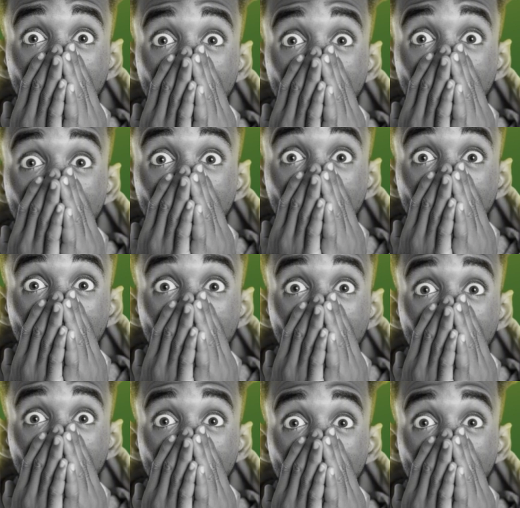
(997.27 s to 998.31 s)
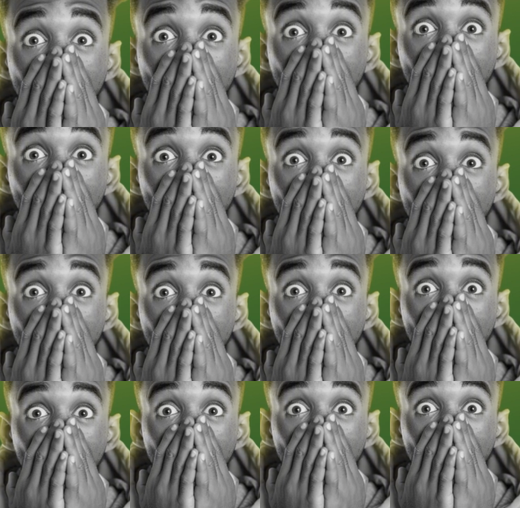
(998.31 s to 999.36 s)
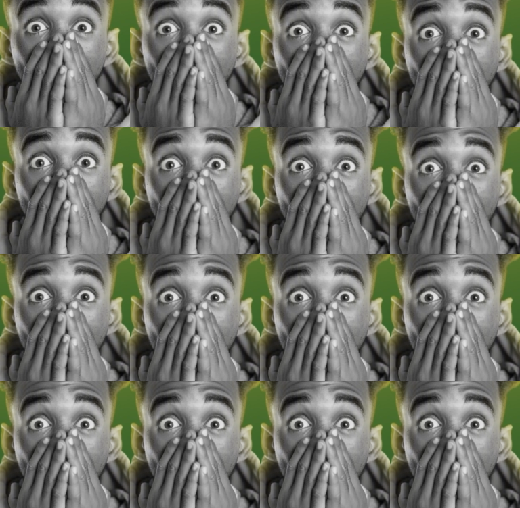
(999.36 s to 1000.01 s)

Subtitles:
this mask. You get, so it's basically